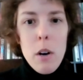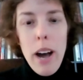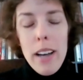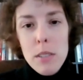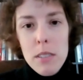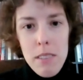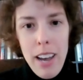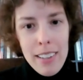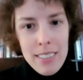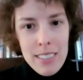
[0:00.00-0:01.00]
as
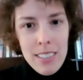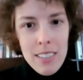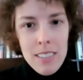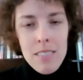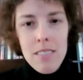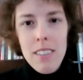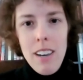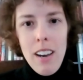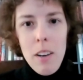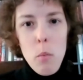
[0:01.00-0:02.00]
a
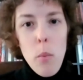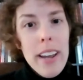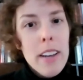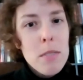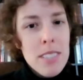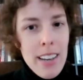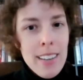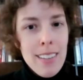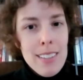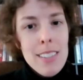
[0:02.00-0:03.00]
way of saying, like,